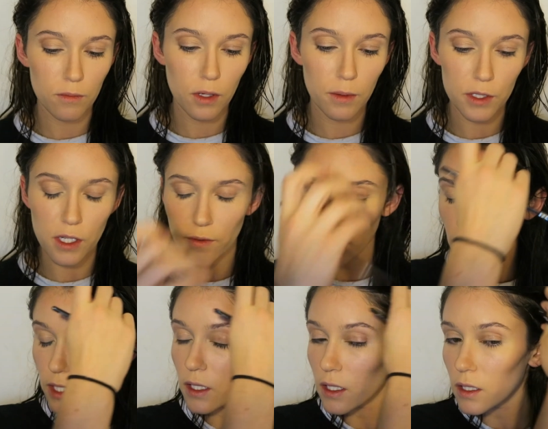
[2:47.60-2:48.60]
pretty much every
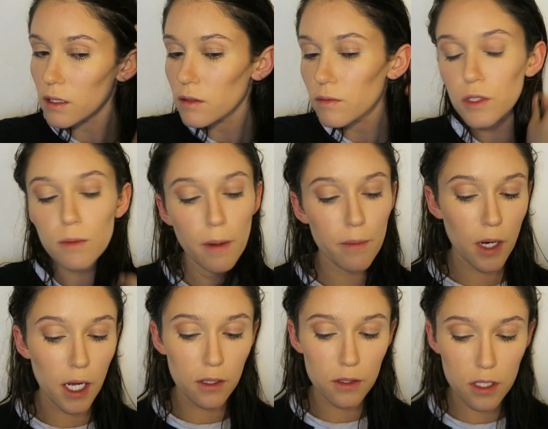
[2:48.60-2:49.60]
day to do my
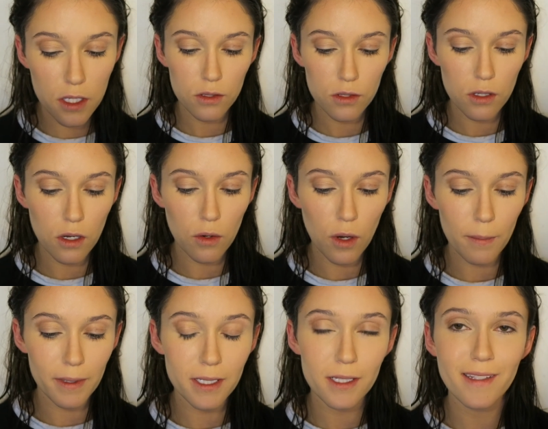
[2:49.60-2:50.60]
brows. So I'm
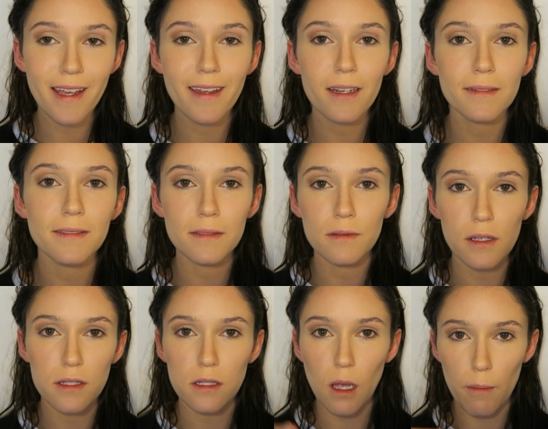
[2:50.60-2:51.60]
going to just take it a
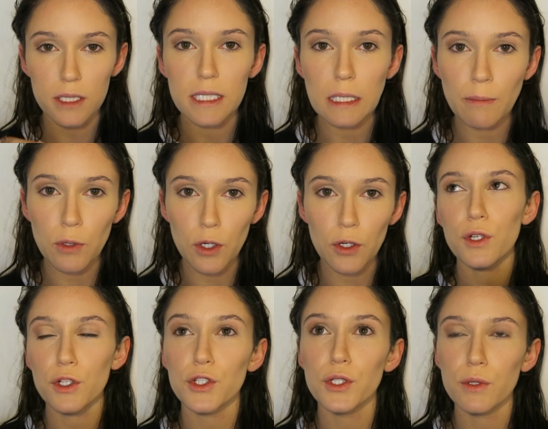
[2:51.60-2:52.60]
step deeper. When
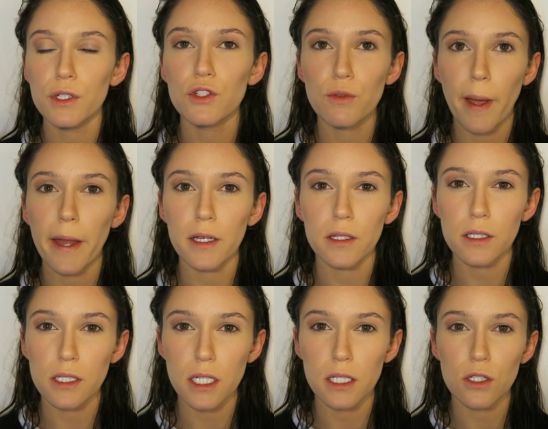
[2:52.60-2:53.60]
you're doing dramatic
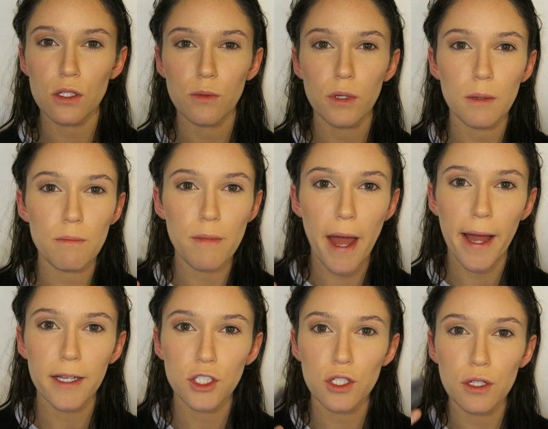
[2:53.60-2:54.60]
looks like this, you want to
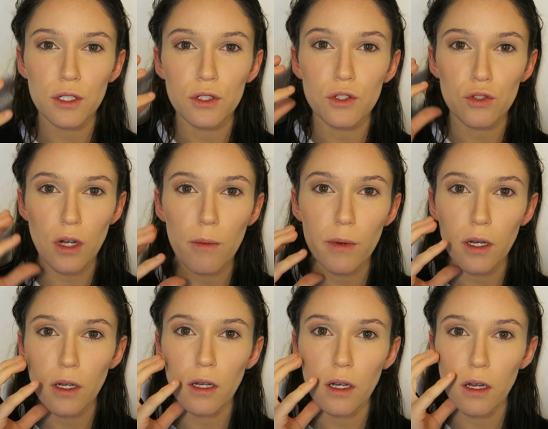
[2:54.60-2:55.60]
match the
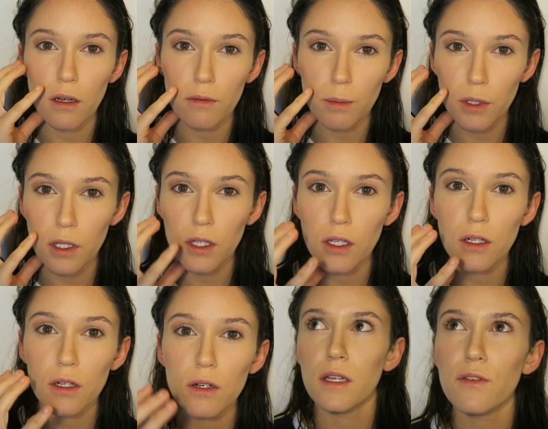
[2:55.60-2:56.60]
drama up
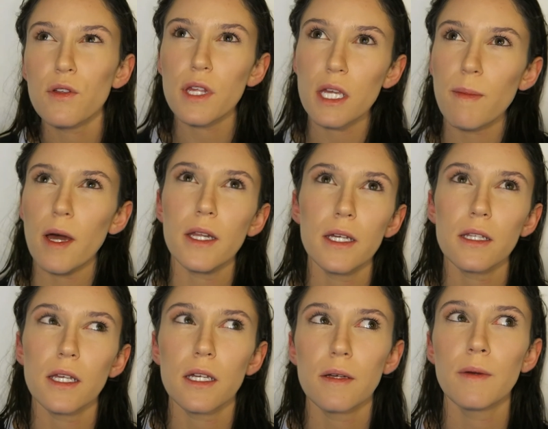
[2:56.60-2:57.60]
here. If you think about it
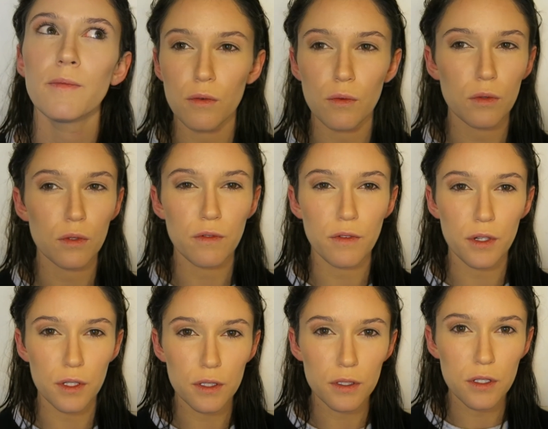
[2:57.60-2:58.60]
like the rule of
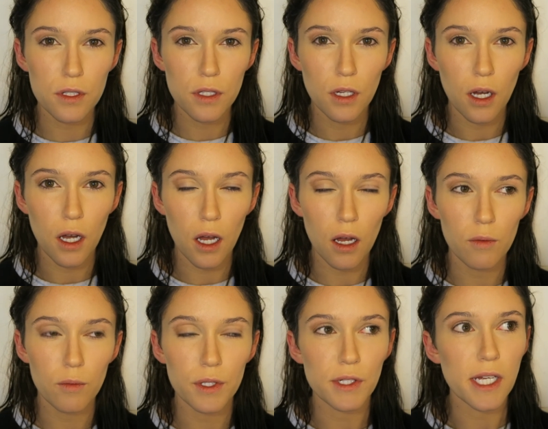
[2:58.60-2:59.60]
thirds,
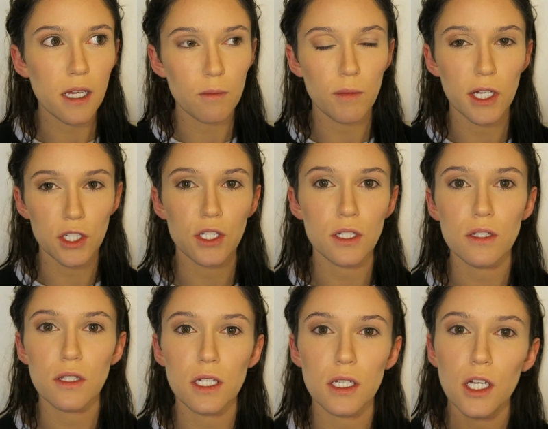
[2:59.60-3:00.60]
when you're taking
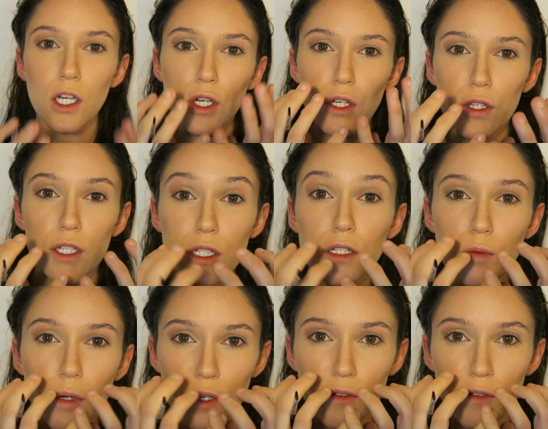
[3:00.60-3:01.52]
pictures, like this is where